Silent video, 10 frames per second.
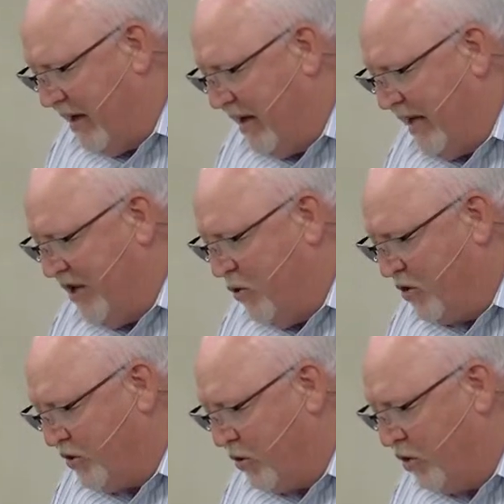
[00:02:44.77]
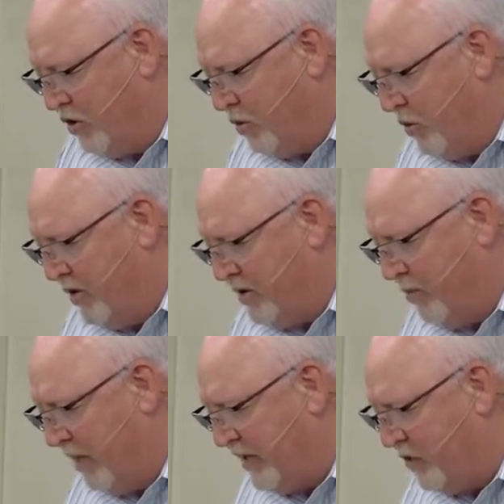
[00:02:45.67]
indeed, you are so good to us
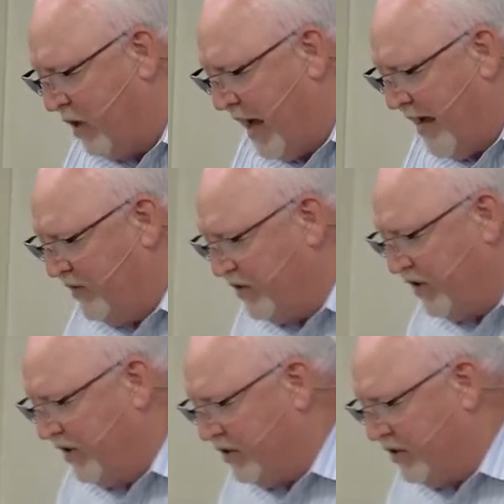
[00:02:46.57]
and bless our lives in